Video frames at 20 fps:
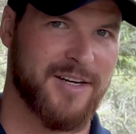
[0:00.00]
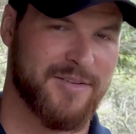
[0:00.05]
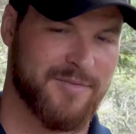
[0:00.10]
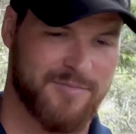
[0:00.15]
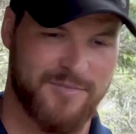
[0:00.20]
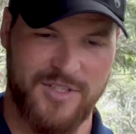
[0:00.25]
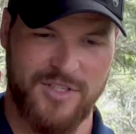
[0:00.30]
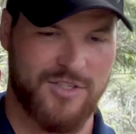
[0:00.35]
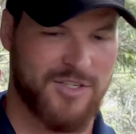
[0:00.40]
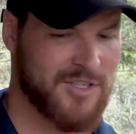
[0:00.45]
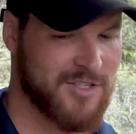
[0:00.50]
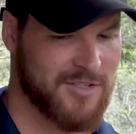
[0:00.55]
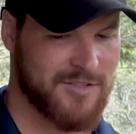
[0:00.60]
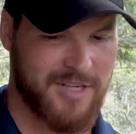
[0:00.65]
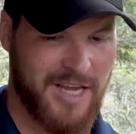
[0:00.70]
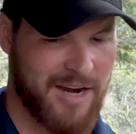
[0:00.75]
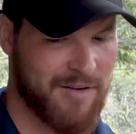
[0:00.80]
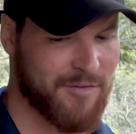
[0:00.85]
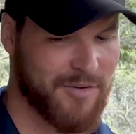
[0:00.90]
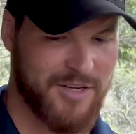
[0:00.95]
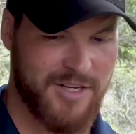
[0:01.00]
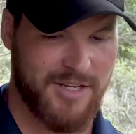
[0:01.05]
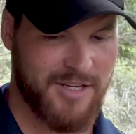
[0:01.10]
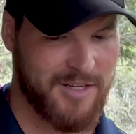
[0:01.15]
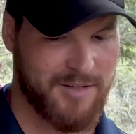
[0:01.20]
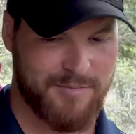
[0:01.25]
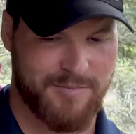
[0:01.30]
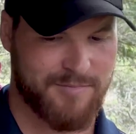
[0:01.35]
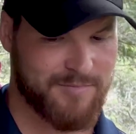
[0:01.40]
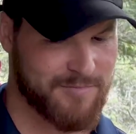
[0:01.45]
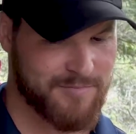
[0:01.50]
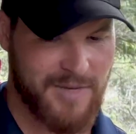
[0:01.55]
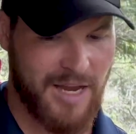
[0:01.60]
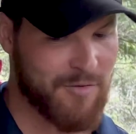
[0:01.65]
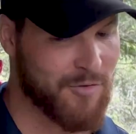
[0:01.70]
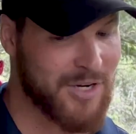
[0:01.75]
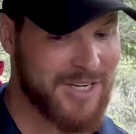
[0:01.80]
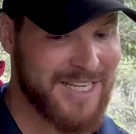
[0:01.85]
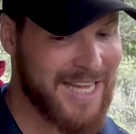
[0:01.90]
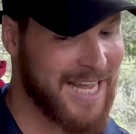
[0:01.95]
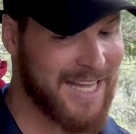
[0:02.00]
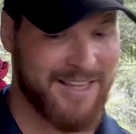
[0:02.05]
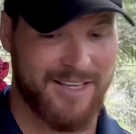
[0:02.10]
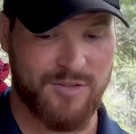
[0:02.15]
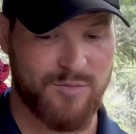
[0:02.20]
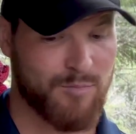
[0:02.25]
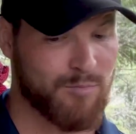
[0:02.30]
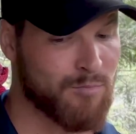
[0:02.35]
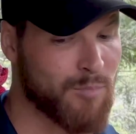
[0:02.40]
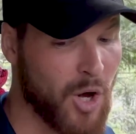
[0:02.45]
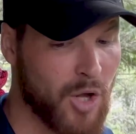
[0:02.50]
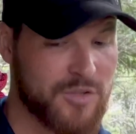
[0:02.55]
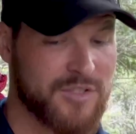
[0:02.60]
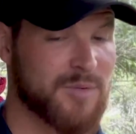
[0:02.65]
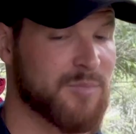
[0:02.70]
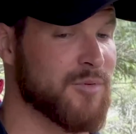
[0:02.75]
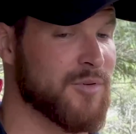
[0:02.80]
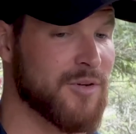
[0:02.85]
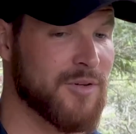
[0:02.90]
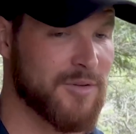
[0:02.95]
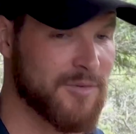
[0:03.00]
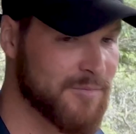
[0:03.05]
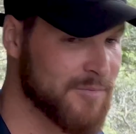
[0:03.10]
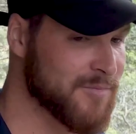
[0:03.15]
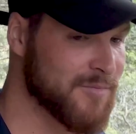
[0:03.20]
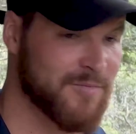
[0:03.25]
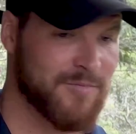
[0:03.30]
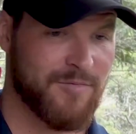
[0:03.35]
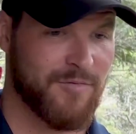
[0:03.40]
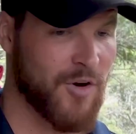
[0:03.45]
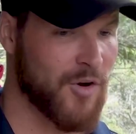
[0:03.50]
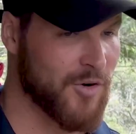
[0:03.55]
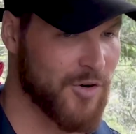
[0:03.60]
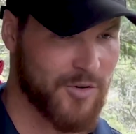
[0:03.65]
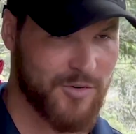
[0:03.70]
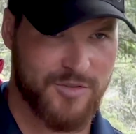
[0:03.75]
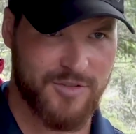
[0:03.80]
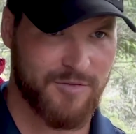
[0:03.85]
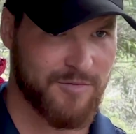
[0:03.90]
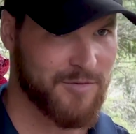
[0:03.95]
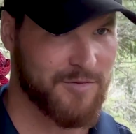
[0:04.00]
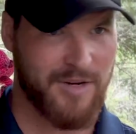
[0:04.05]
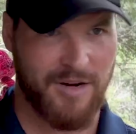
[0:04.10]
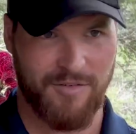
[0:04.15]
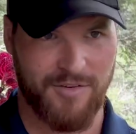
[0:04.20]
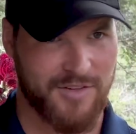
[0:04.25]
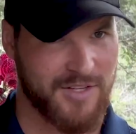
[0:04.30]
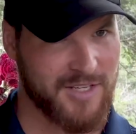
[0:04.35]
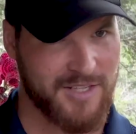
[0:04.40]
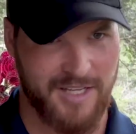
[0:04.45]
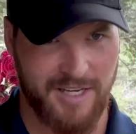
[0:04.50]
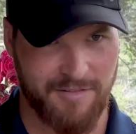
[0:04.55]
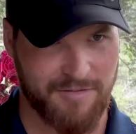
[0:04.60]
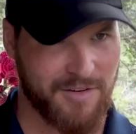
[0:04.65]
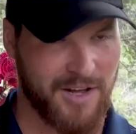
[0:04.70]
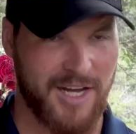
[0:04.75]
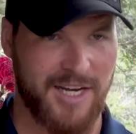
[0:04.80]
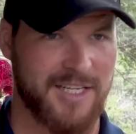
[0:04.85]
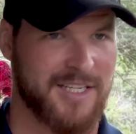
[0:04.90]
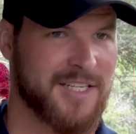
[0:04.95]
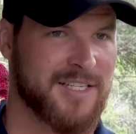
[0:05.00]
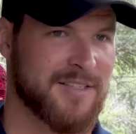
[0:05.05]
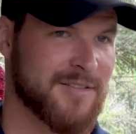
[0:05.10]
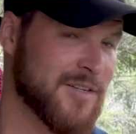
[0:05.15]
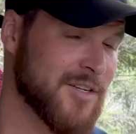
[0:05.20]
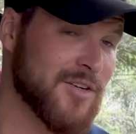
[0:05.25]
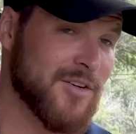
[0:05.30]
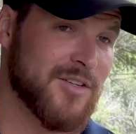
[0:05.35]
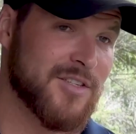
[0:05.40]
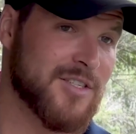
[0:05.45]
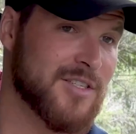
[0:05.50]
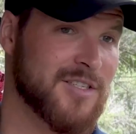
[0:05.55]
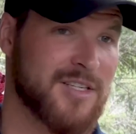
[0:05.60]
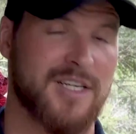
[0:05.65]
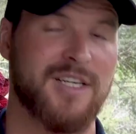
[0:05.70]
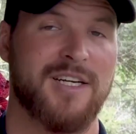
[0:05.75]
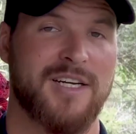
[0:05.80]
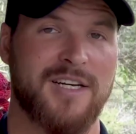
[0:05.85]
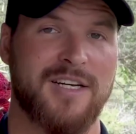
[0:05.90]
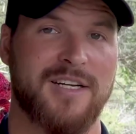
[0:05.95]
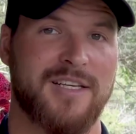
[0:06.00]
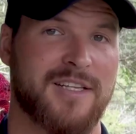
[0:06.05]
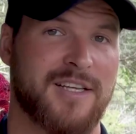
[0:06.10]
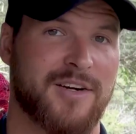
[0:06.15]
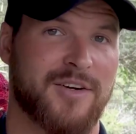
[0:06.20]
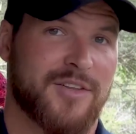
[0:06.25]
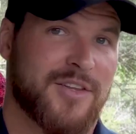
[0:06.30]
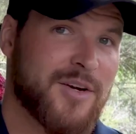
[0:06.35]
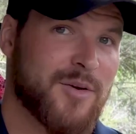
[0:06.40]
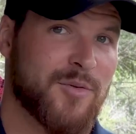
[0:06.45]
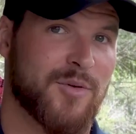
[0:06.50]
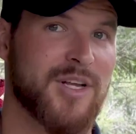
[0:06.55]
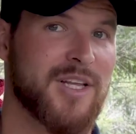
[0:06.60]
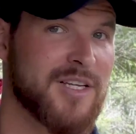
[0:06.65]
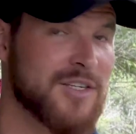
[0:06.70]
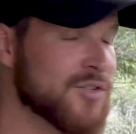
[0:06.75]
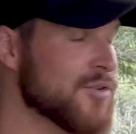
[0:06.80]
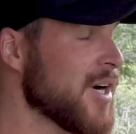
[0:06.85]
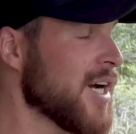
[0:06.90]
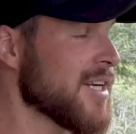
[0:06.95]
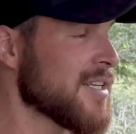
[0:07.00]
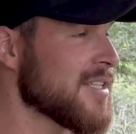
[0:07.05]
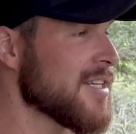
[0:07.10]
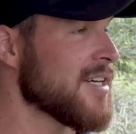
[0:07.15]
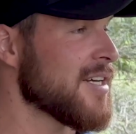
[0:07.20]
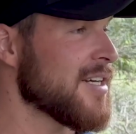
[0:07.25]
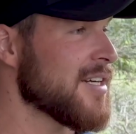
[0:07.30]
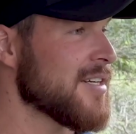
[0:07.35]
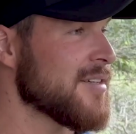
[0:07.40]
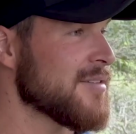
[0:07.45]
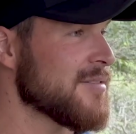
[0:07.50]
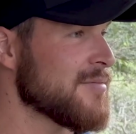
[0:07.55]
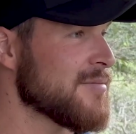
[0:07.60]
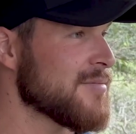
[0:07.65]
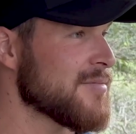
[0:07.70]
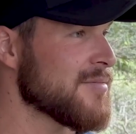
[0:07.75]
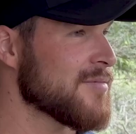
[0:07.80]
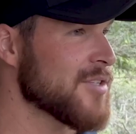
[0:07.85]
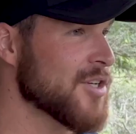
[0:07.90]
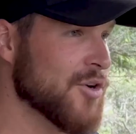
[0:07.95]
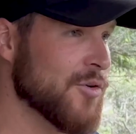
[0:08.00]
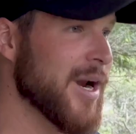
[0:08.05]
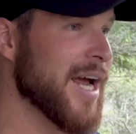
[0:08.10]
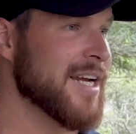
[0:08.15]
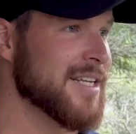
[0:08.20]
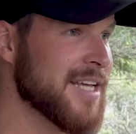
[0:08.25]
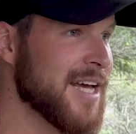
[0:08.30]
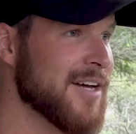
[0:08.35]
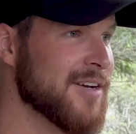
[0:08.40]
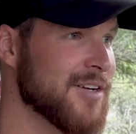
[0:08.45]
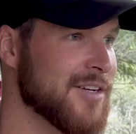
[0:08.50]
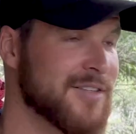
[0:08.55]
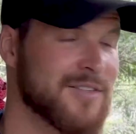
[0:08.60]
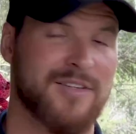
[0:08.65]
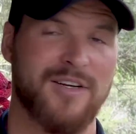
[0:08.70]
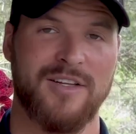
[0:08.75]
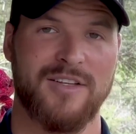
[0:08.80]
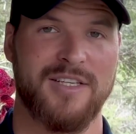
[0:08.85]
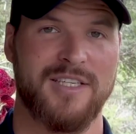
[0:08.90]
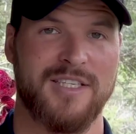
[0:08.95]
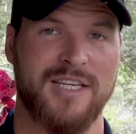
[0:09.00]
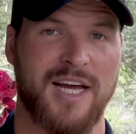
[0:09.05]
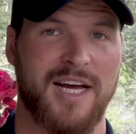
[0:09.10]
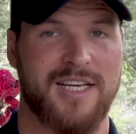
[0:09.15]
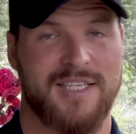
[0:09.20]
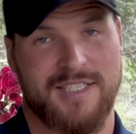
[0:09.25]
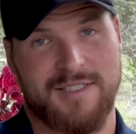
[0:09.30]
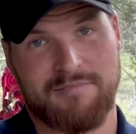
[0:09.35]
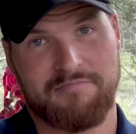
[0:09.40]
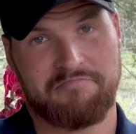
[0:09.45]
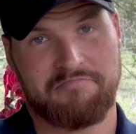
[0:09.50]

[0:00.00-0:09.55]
it's just every day there's multiple photos of everything they find, and you know they're really trying to crack down on these guys, and